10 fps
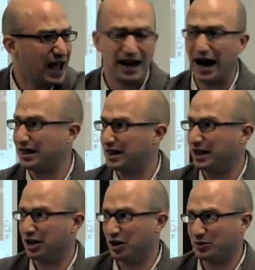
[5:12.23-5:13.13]
And I
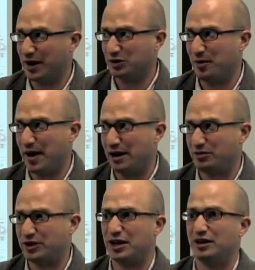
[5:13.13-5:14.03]
think it goes back to what
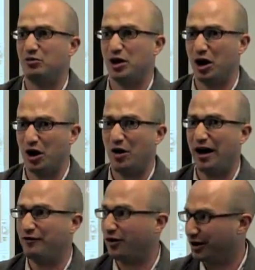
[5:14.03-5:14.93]
Patty was saying, that we all
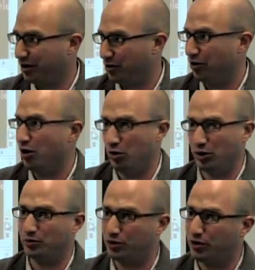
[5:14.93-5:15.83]
have our
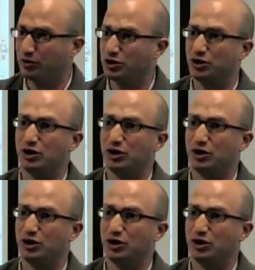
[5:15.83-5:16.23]
own approach.